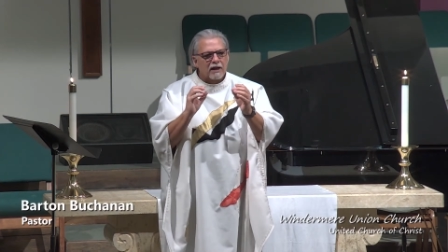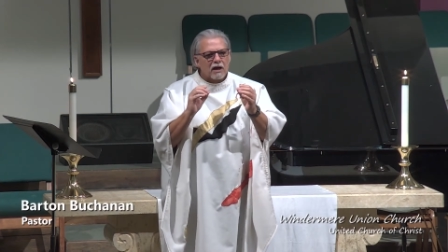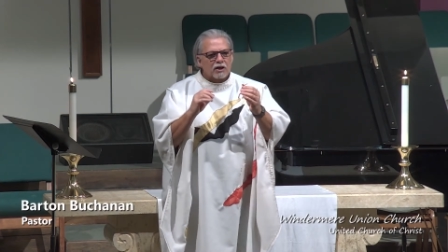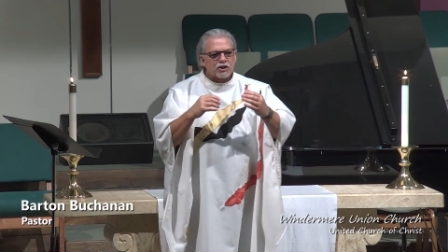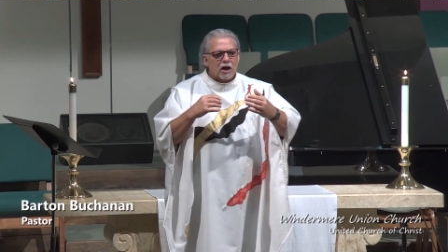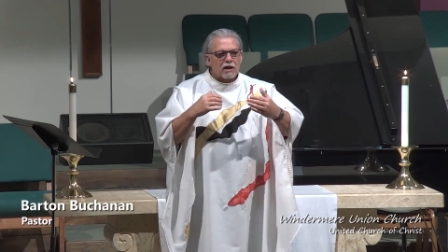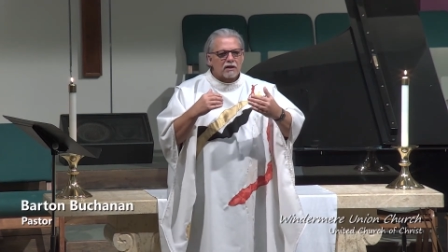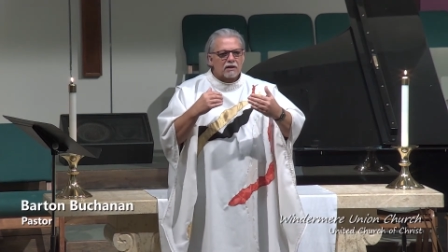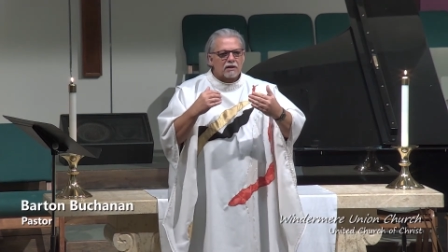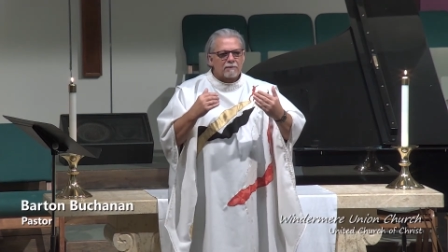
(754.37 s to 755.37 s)
John
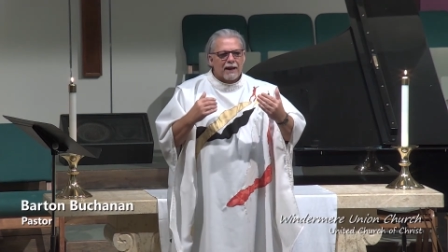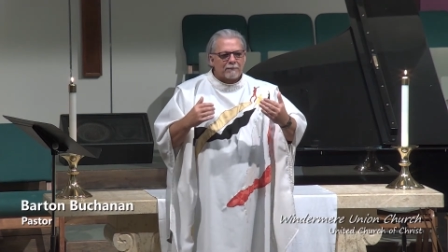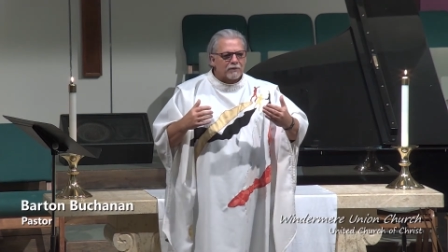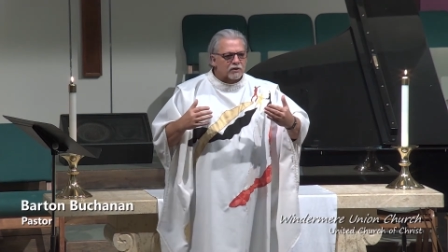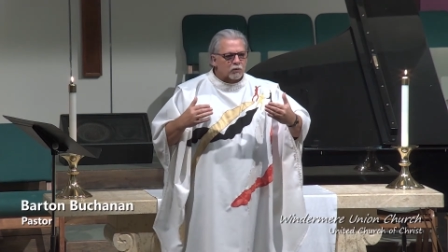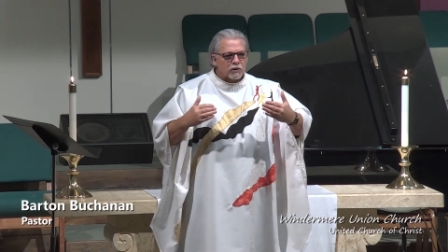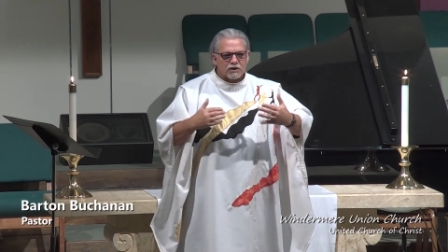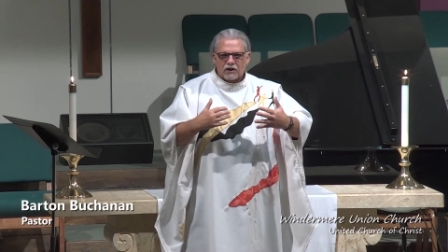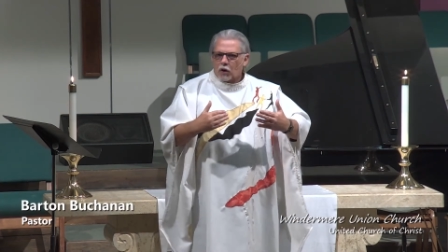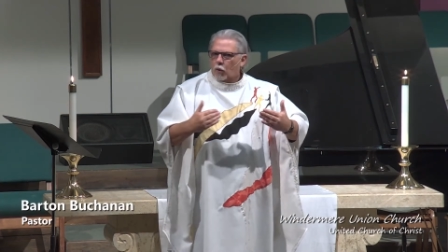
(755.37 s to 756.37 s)
the Baptist was
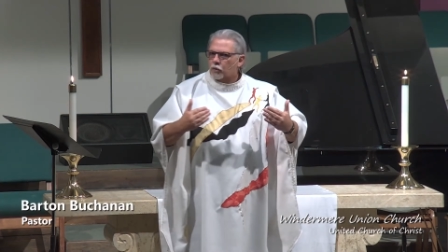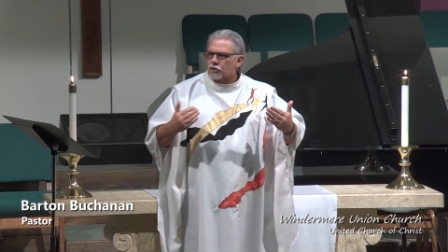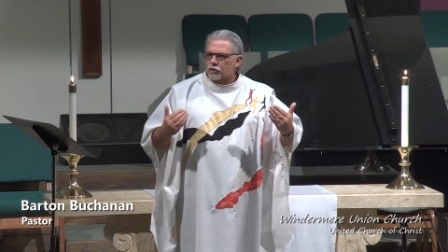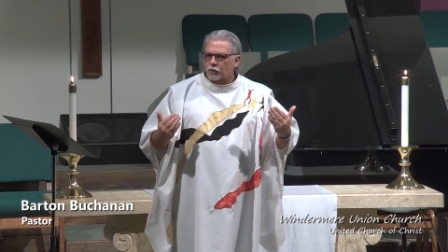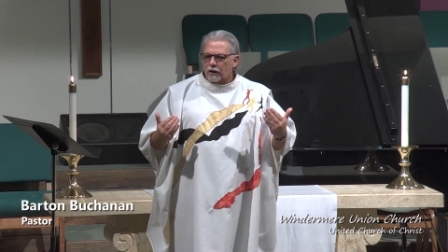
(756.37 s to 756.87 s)
the old school